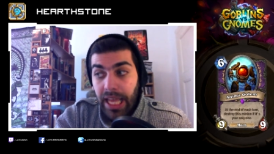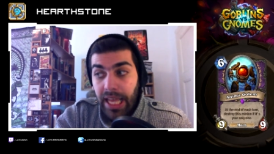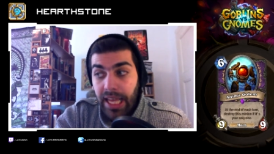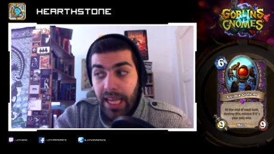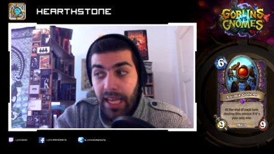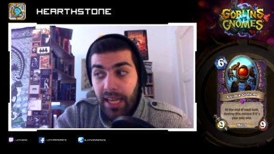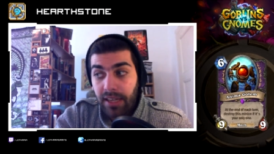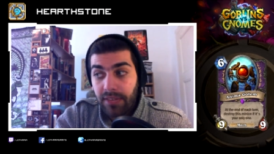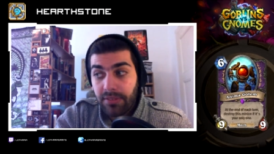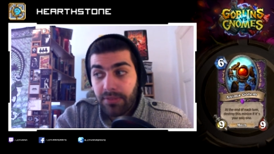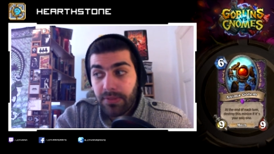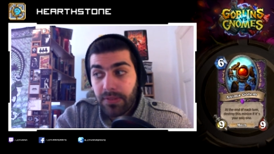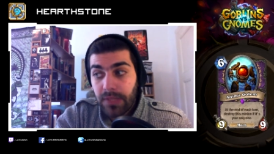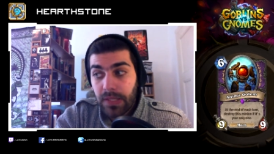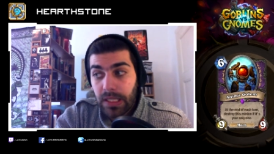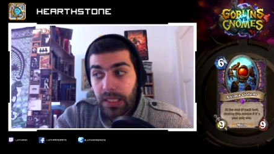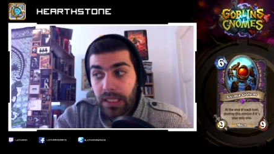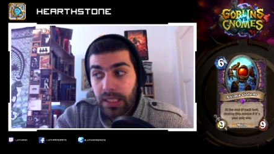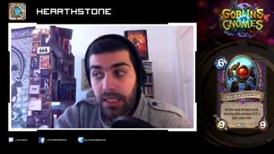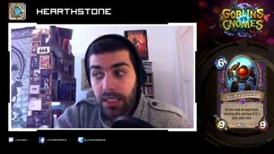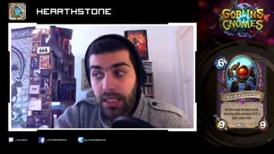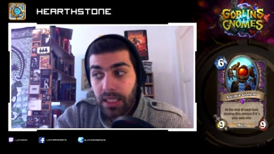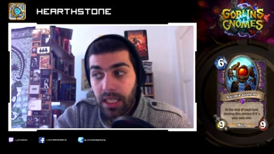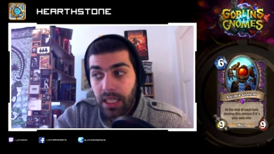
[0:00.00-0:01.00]
have
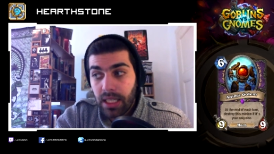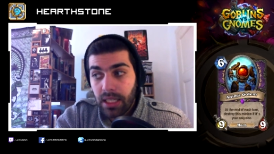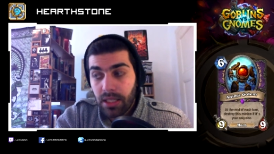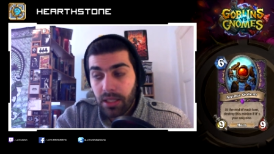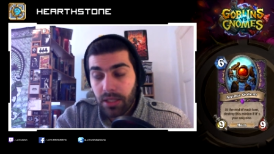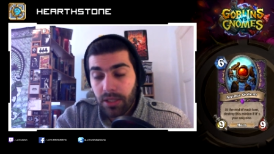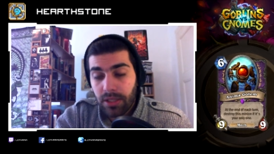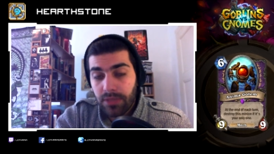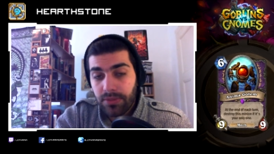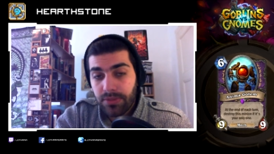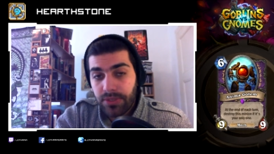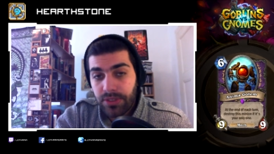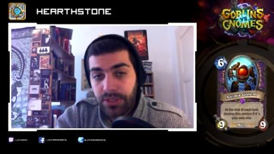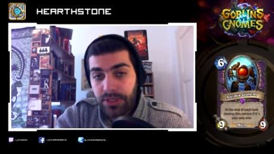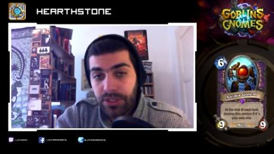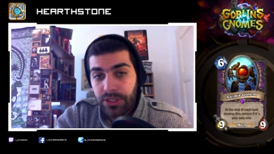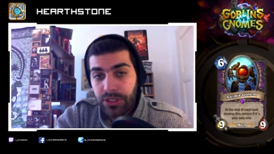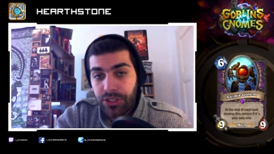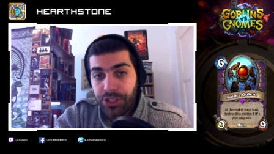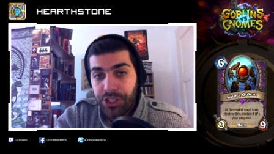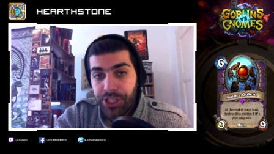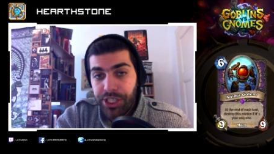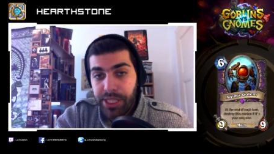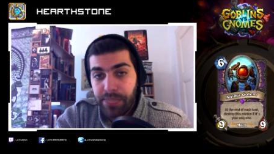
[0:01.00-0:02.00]
a lot of
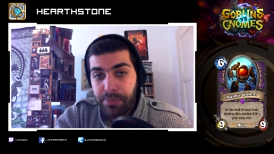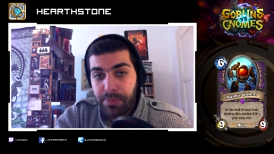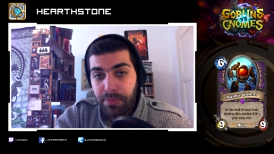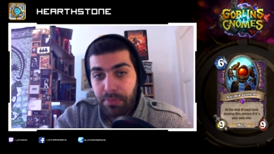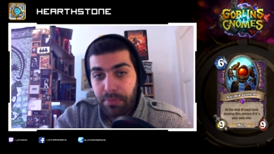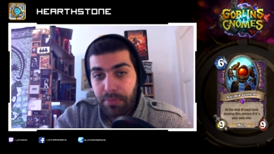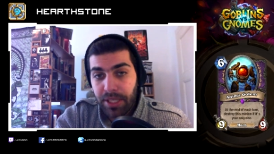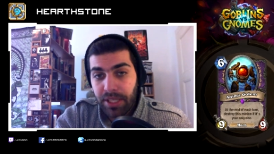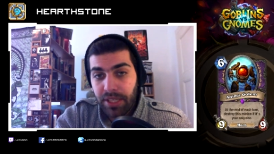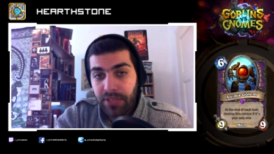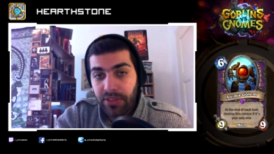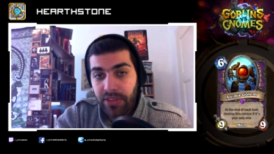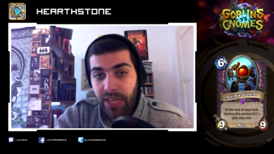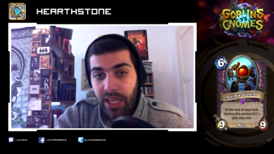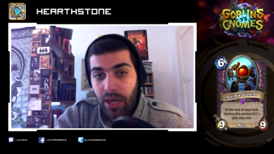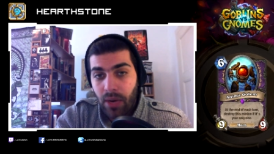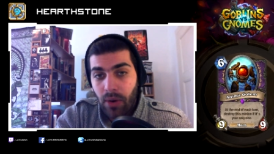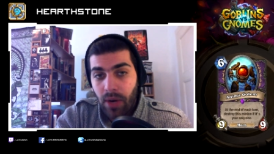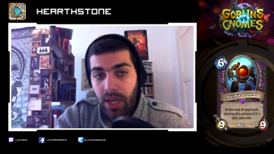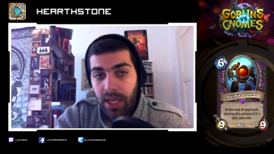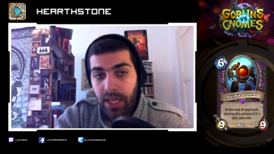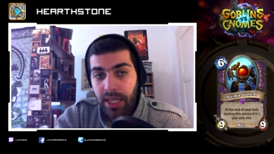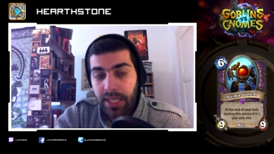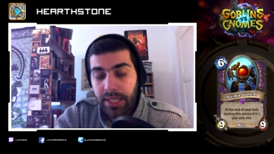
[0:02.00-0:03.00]
cheap minions
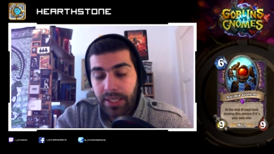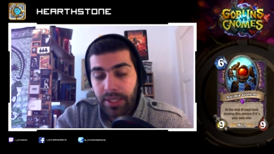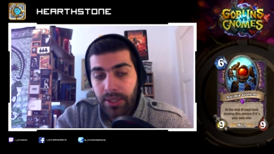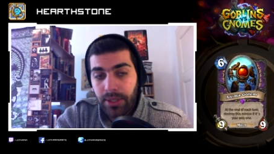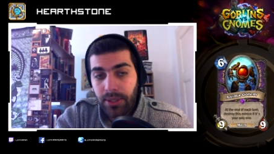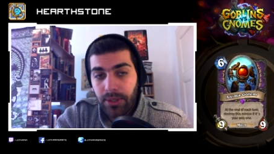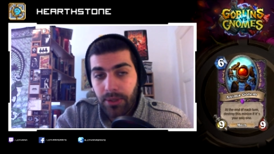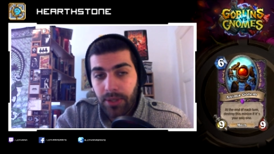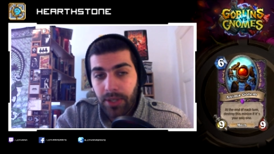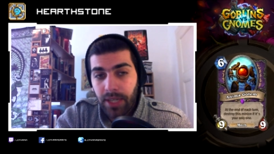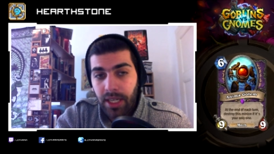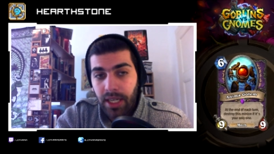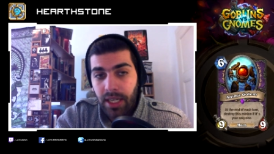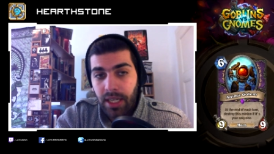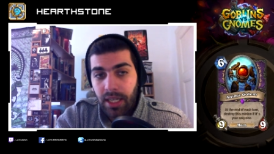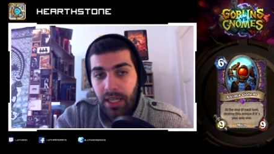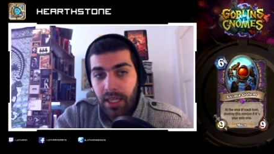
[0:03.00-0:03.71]
out and you